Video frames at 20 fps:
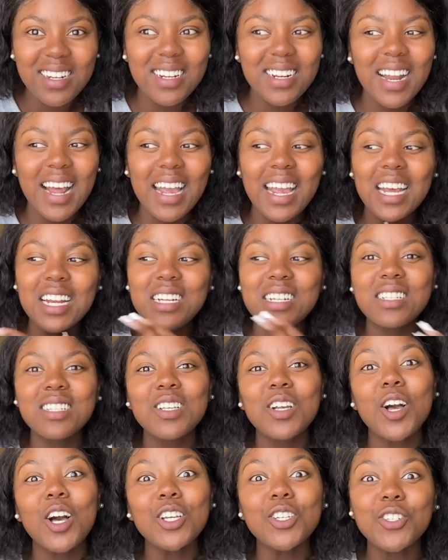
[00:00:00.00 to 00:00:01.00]
Like, it
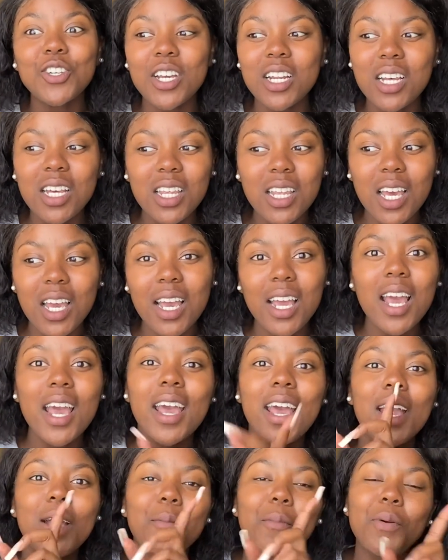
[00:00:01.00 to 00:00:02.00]
doesn't cost you anything.
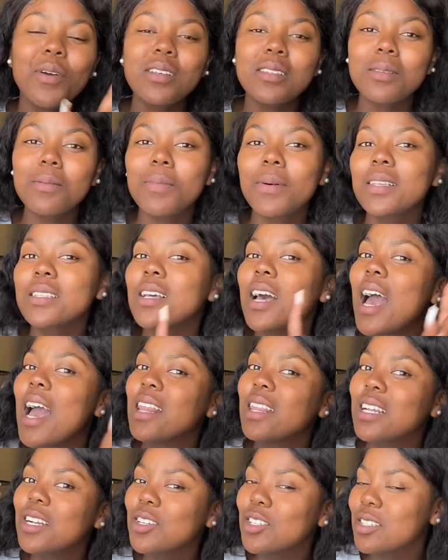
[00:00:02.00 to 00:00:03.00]
Press the button
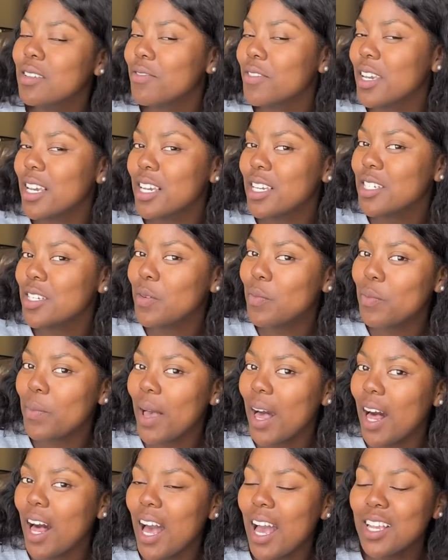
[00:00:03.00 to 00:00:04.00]
and the notification
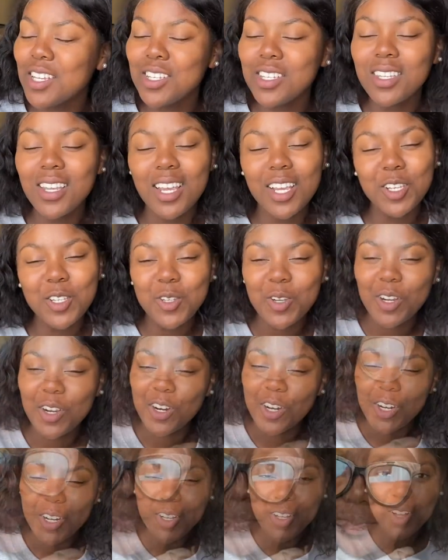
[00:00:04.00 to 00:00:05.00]
bell and just get your
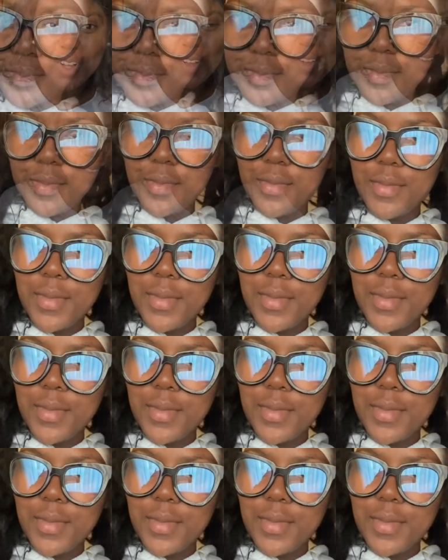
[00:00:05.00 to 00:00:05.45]
girl over.